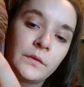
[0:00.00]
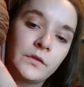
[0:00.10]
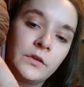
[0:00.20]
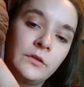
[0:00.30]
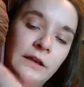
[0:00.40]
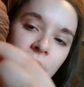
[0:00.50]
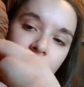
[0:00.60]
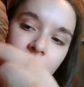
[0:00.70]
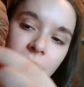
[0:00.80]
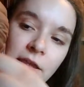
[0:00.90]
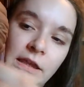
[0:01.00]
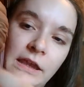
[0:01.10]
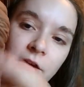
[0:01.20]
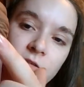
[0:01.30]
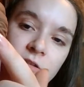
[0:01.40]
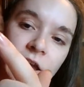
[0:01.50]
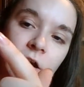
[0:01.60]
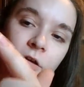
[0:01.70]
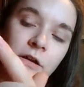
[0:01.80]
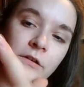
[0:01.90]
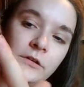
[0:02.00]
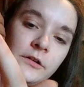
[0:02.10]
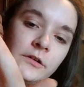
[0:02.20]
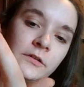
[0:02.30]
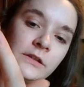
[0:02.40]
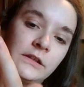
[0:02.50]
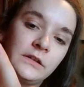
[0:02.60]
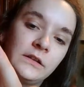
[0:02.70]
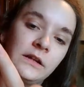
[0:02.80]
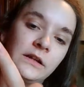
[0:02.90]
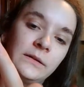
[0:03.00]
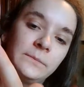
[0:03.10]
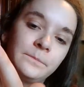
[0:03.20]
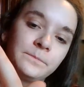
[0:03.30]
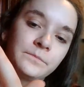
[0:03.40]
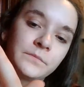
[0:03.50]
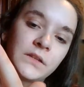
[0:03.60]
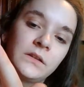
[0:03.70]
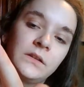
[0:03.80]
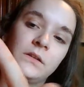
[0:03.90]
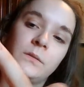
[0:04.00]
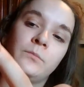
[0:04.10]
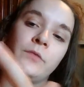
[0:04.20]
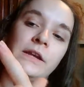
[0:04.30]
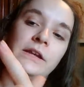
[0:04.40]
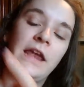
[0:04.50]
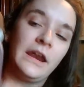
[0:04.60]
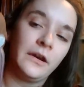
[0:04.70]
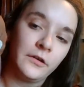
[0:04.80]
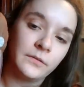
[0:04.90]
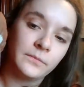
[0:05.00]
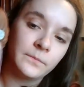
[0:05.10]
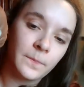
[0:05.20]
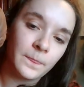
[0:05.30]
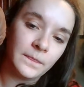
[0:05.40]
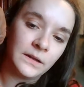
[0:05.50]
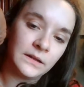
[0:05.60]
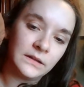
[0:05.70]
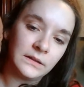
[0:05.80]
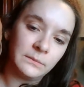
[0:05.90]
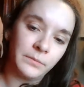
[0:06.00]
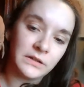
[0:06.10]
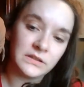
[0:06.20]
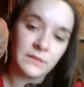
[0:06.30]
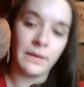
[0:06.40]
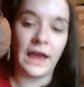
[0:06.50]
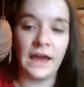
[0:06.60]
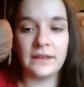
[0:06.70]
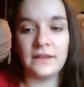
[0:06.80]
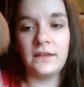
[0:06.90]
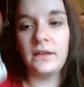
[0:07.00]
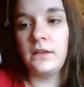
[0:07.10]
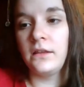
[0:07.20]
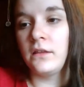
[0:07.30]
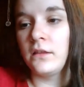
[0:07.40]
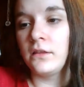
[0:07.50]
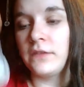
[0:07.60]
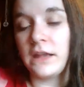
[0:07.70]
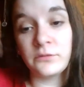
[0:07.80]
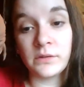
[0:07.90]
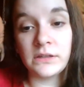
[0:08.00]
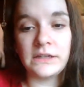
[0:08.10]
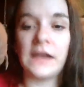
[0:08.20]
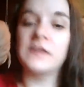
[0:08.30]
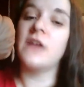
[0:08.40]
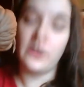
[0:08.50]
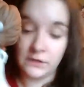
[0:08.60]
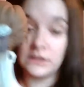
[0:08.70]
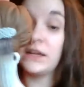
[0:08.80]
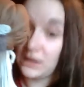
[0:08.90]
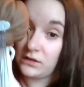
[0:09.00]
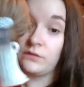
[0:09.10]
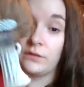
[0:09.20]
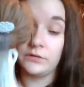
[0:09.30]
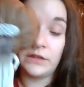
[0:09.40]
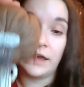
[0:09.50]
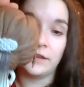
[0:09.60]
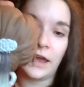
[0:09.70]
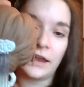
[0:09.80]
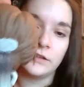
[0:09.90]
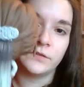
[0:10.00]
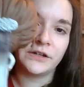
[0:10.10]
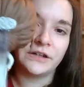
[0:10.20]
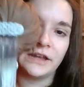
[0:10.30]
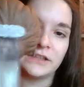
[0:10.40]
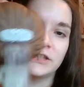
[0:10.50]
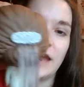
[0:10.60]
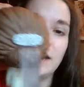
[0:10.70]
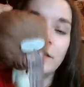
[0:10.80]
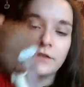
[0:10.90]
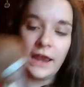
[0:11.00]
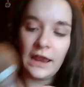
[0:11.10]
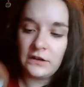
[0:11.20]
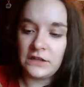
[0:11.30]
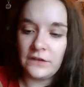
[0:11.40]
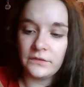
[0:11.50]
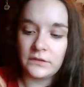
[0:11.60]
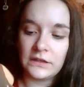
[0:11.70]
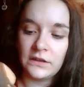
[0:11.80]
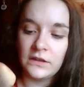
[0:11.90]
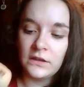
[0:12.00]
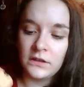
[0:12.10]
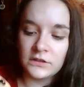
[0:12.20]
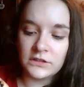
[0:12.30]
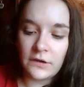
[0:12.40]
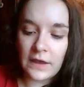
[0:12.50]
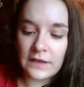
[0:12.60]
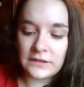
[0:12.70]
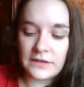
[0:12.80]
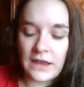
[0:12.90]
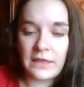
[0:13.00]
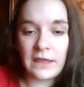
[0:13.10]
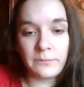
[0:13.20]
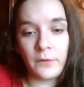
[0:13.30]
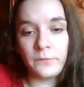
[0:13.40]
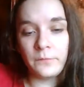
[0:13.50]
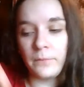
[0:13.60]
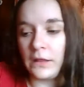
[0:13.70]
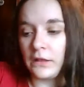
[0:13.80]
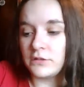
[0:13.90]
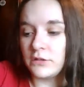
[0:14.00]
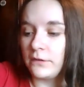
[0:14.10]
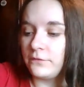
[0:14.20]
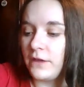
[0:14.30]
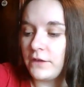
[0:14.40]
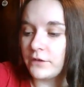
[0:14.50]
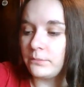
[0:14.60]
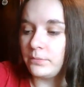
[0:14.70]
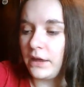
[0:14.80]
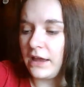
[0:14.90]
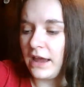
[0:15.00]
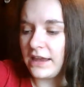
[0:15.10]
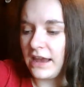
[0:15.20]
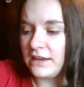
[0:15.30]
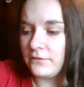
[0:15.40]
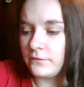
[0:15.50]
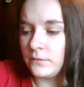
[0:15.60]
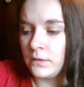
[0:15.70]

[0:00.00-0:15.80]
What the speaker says: her little hanging hairs out, and then her little braided hair, and then the bun in the back. That's really nice. I really like how they rendered that. That is very nice. 10 out of 10, definitely. So I guess to say like both Bellas are my favorite, but I kind of,